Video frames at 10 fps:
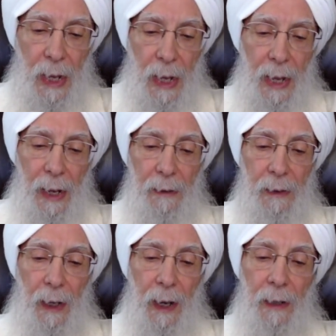
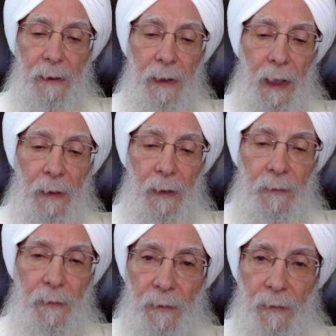And
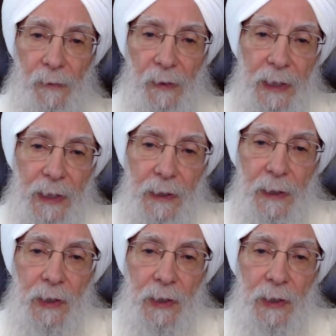this